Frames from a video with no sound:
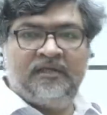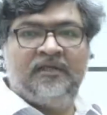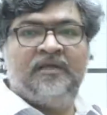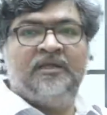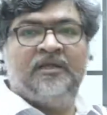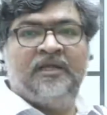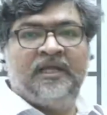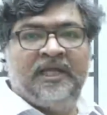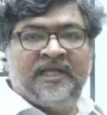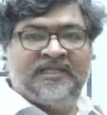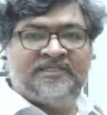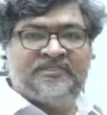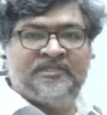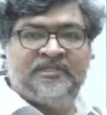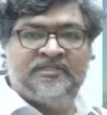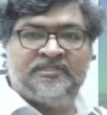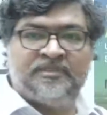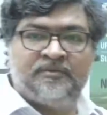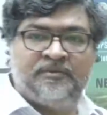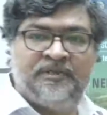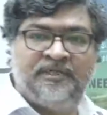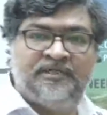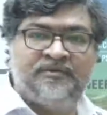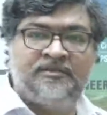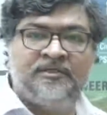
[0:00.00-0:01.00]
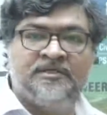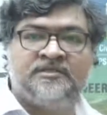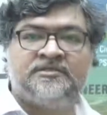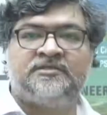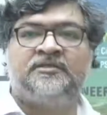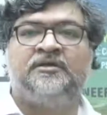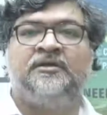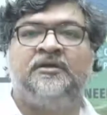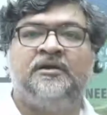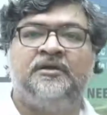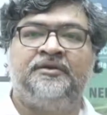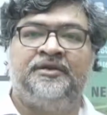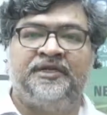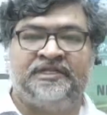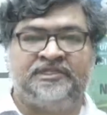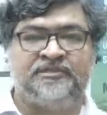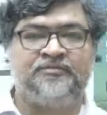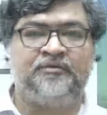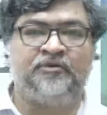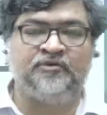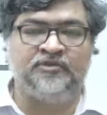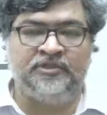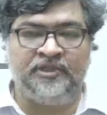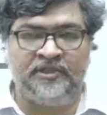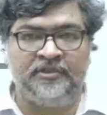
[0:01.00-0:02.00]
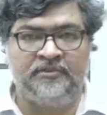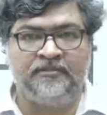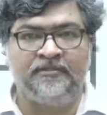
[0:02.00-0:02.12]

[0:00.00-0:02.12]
extensively in this textbook there.